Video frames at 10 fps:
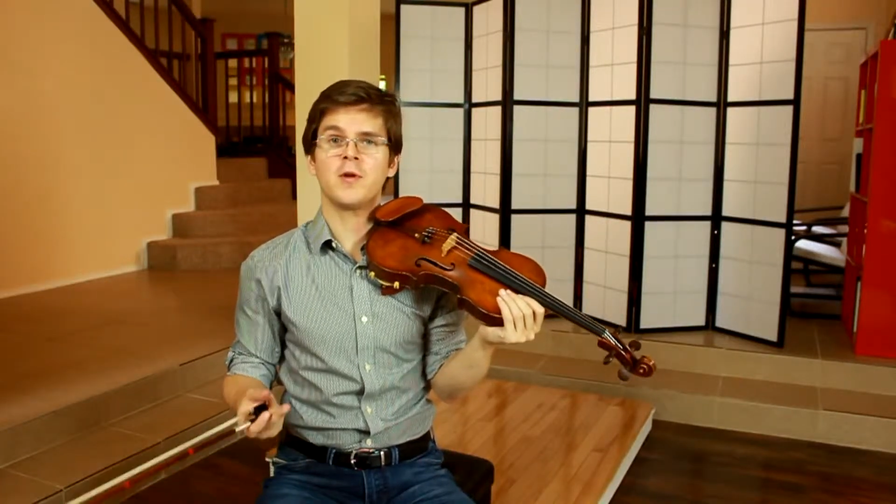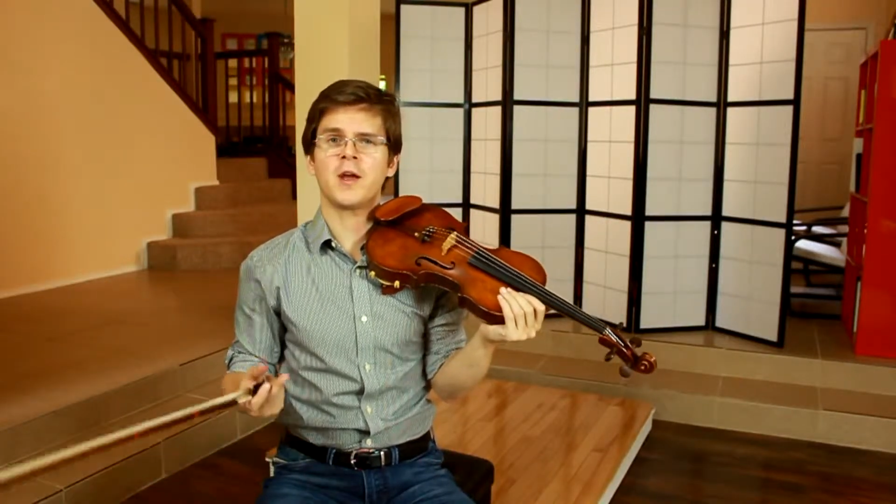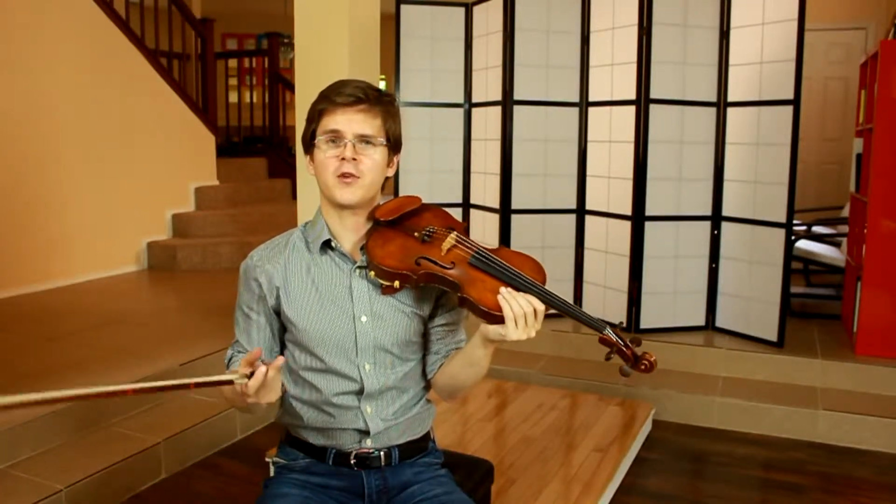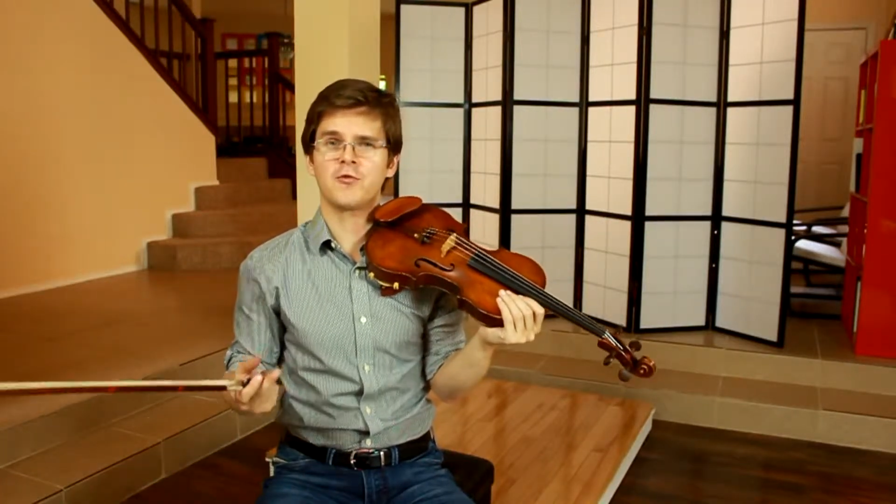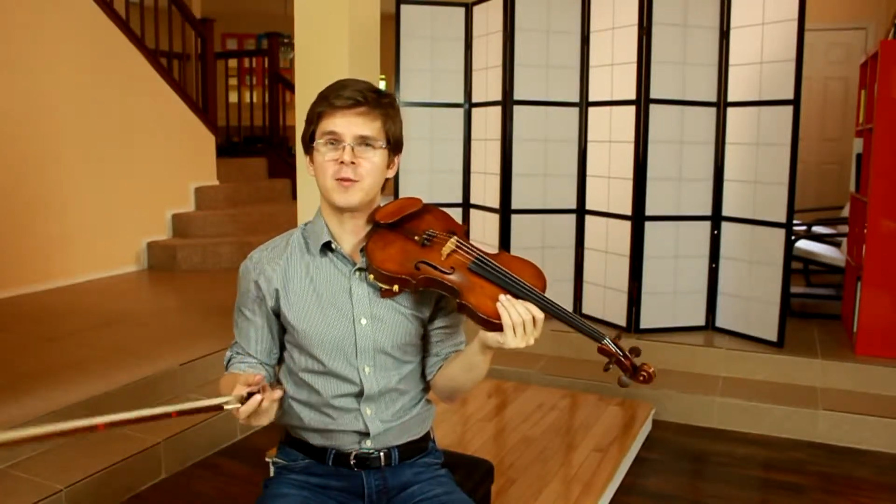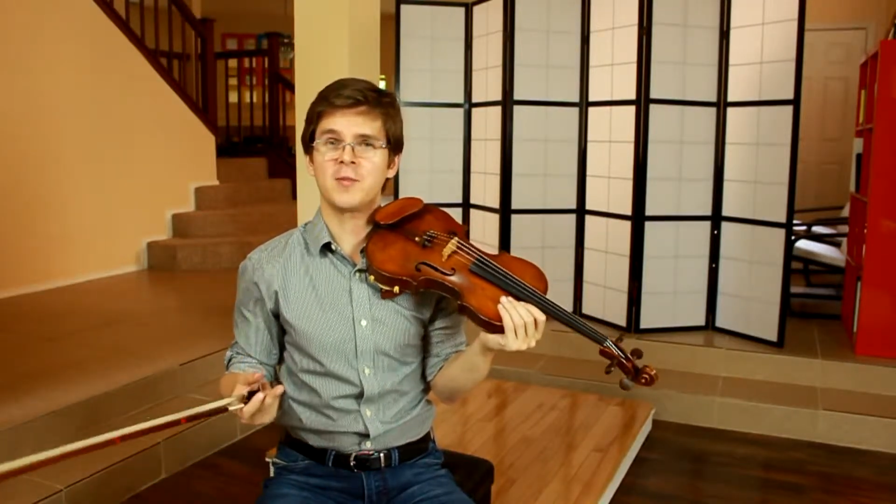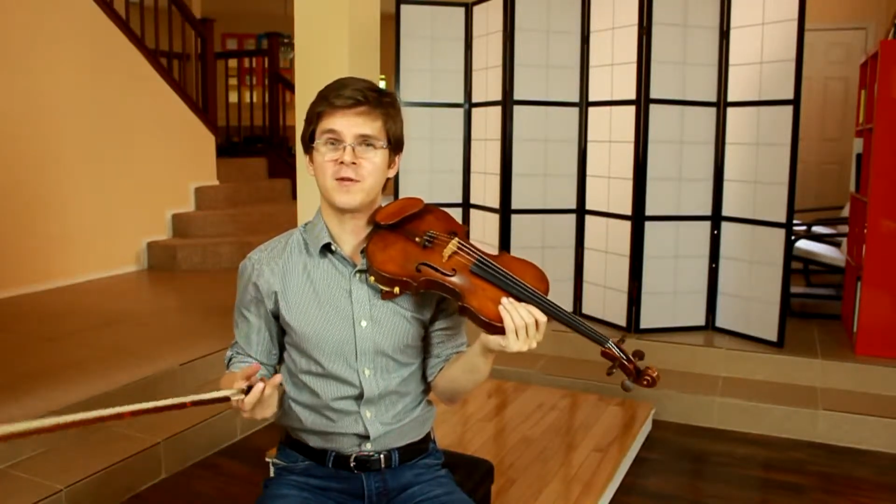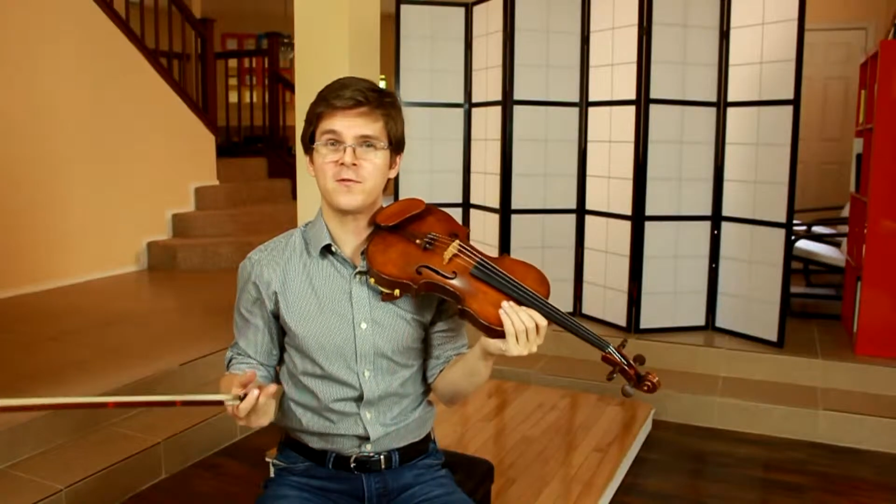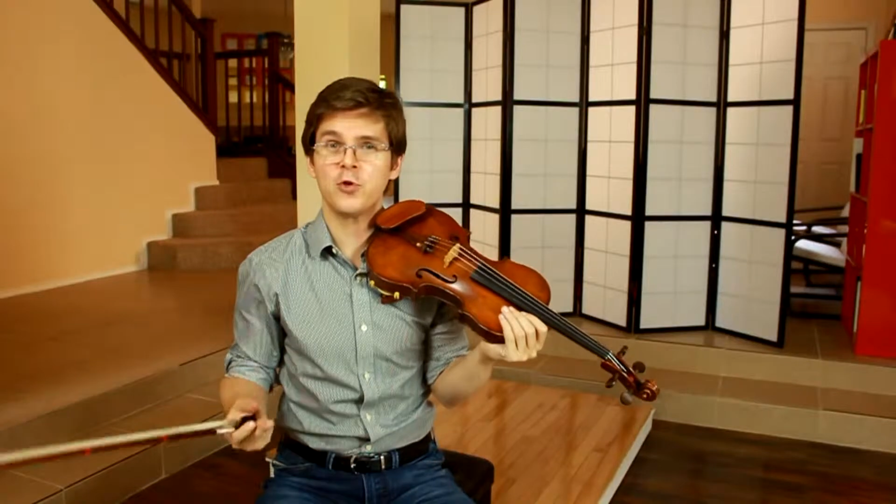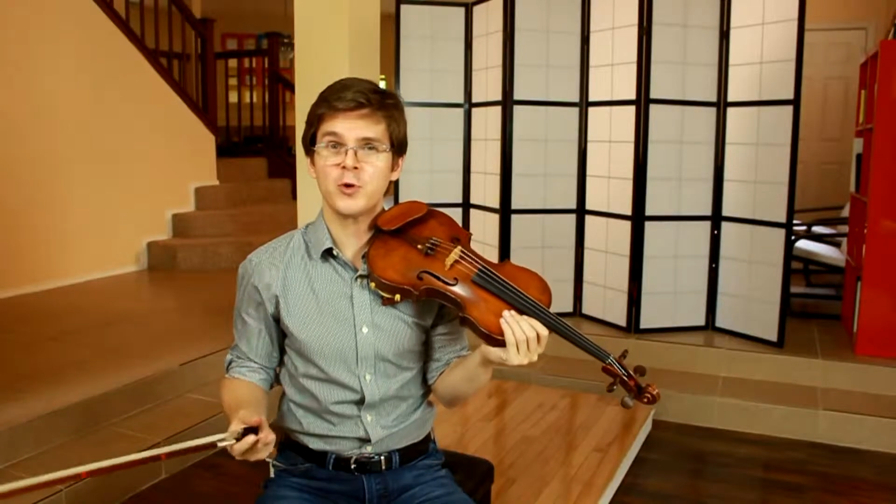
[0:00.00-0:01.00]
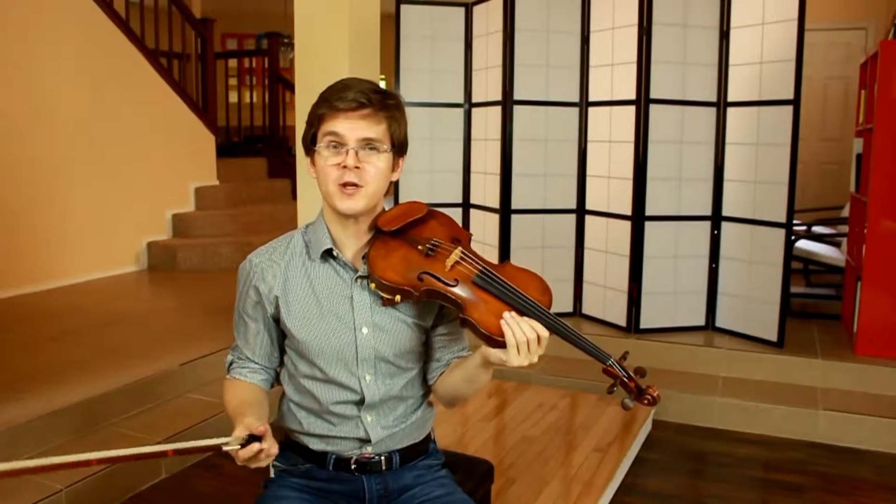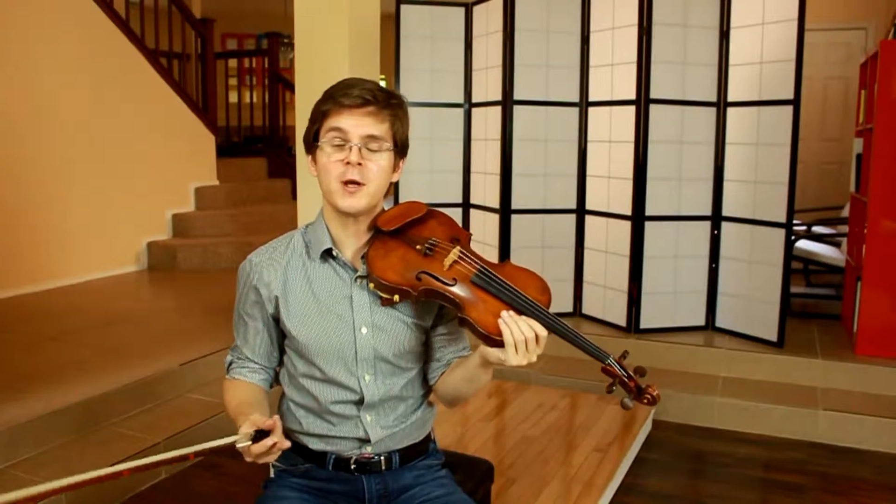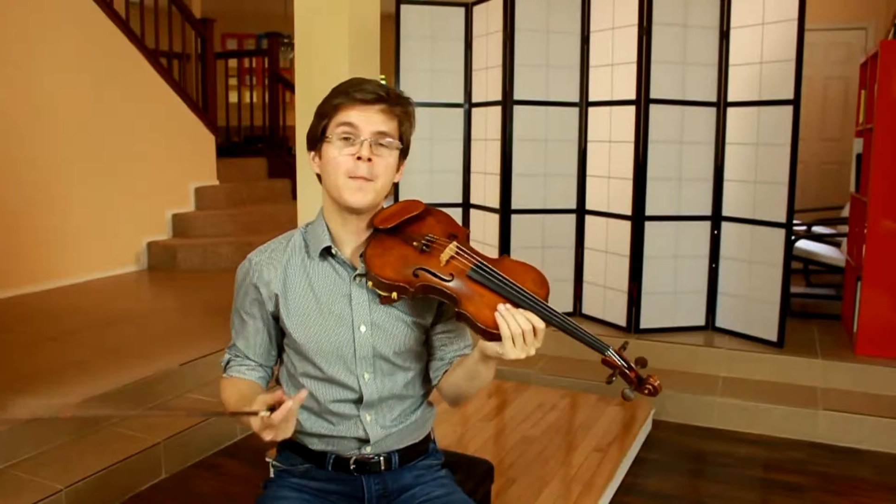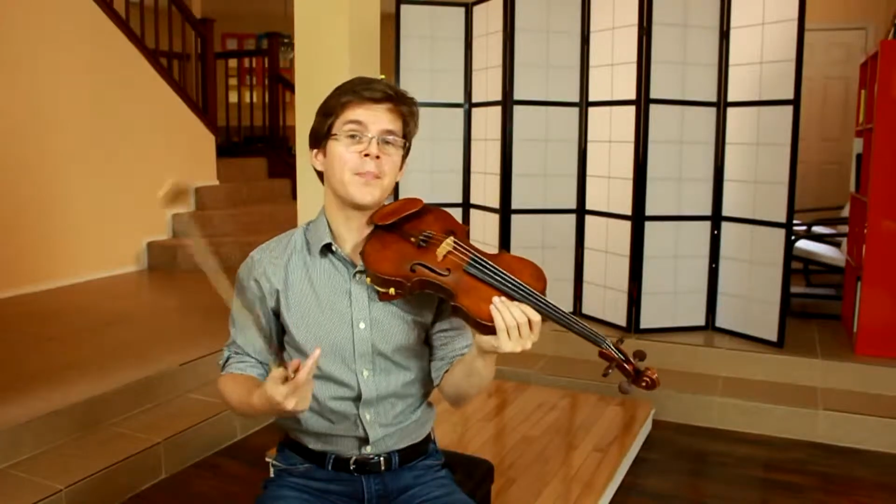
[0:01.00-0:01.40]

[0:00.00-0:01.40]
extremely fluid,